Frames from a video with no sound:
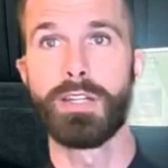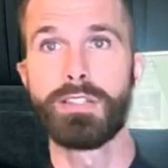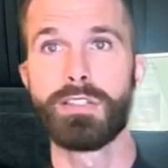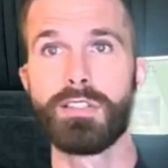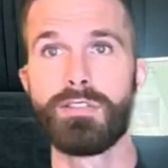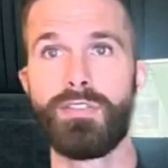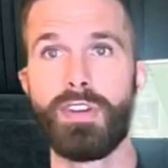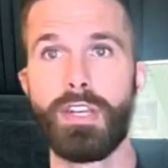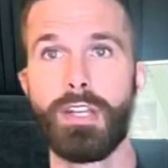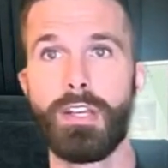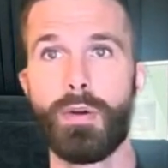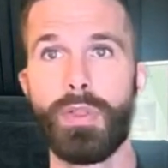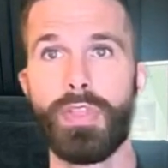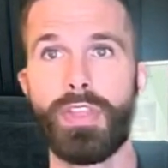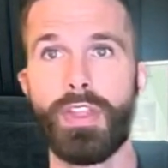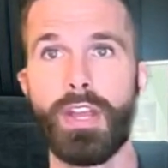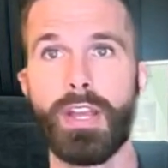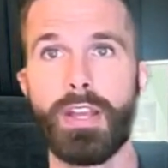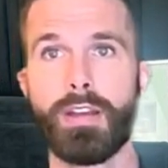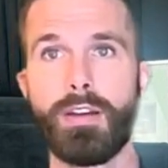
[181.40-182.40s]
this video and
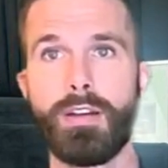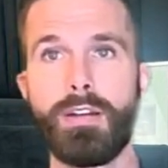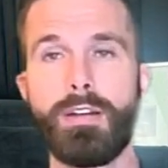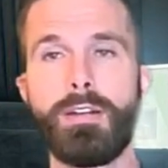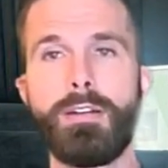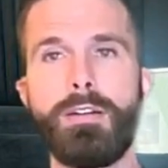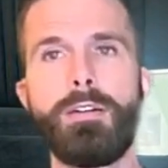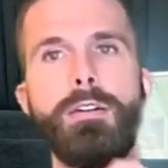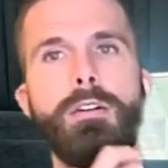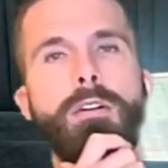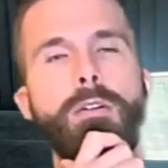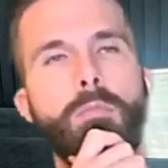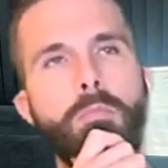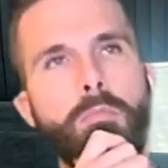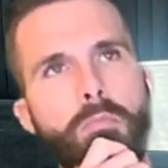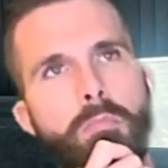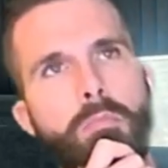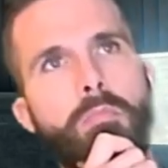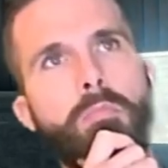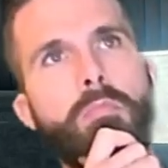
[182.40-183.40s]
think,
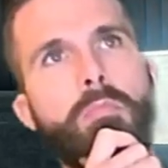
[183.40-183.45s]
hmm,